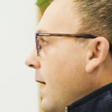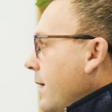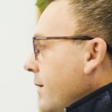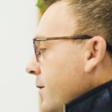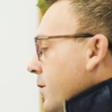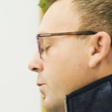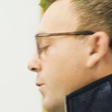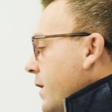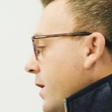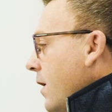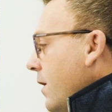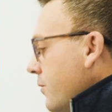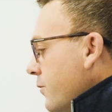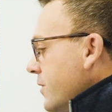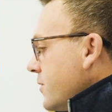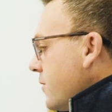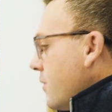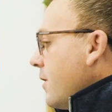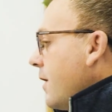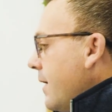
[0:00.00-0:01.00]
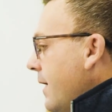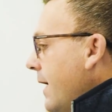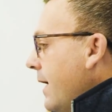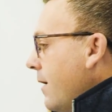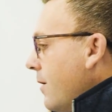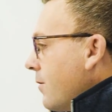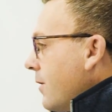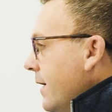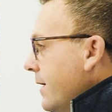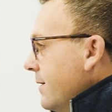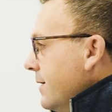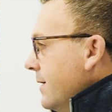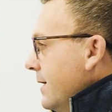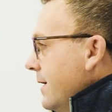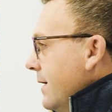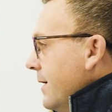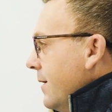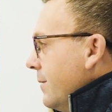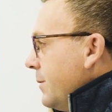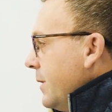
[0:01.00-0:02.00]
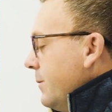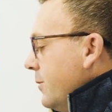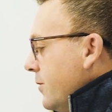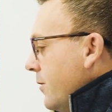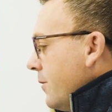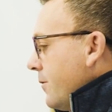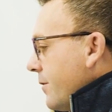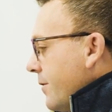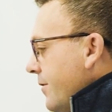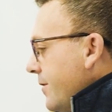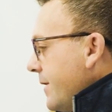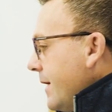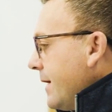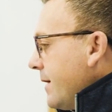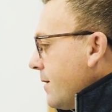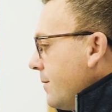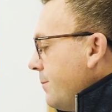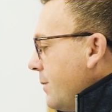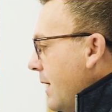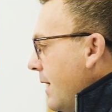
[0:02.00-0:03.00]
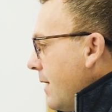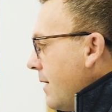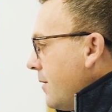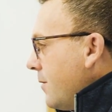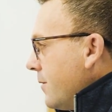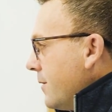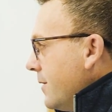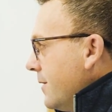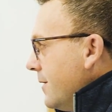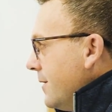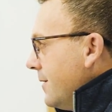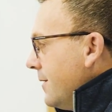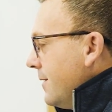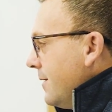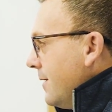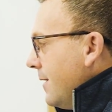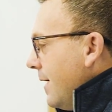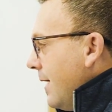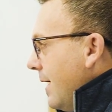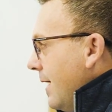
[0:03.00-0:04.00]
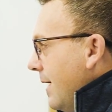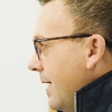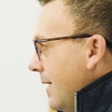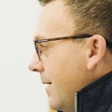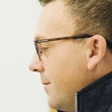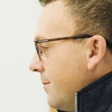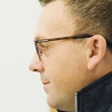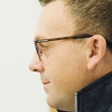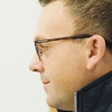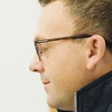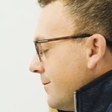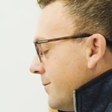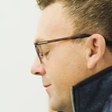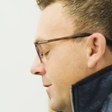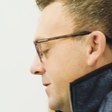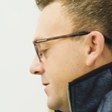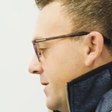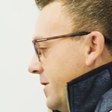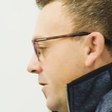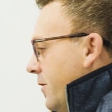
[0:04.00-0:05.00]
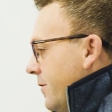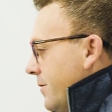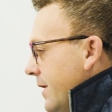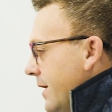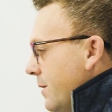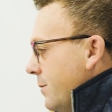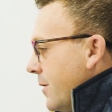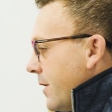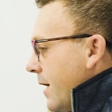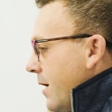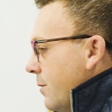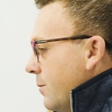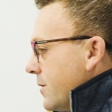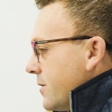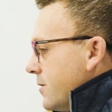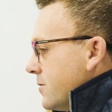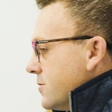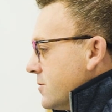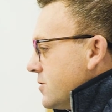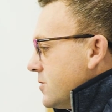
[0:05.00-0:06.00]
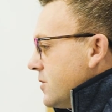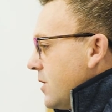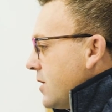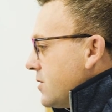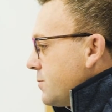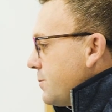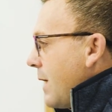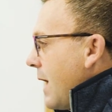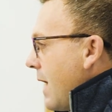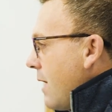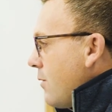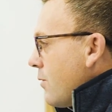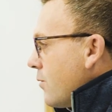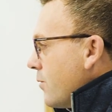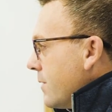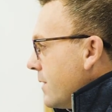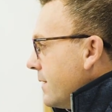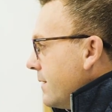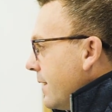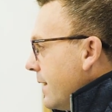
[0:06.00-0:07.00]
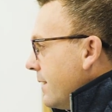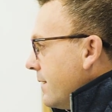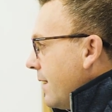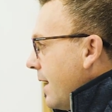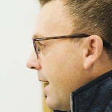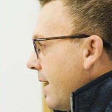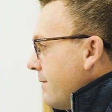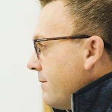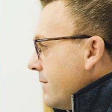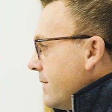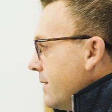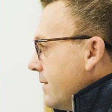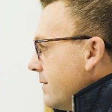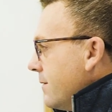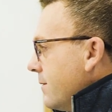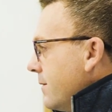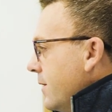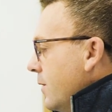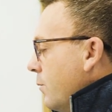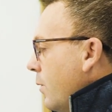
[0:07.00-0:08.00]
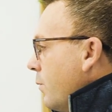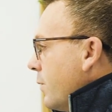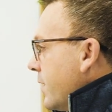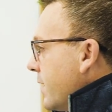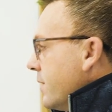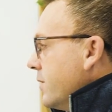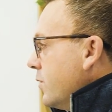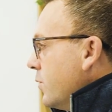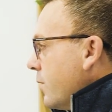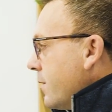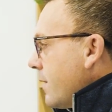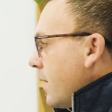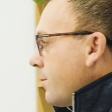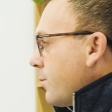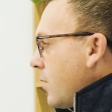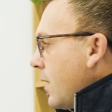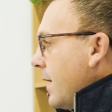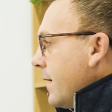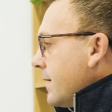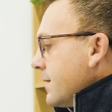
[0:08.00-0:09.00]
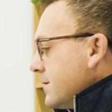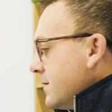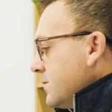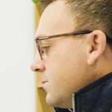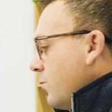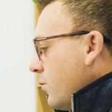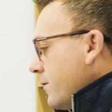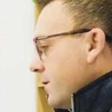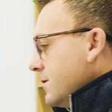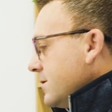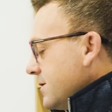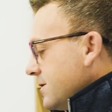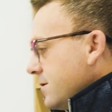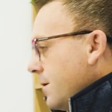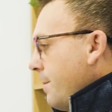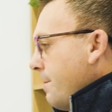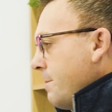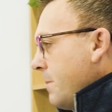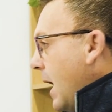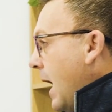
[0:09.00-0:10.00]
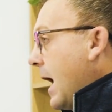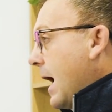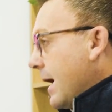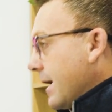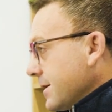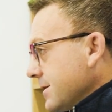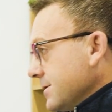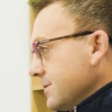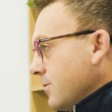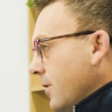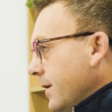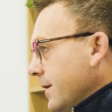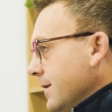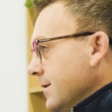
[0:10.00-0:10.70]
You know, we call it return on air, right? Mm. People don't think about. Um, we, you don't think about air, but there's such power in, in having you know what we can do with our products. It's more than just a box, mm. right?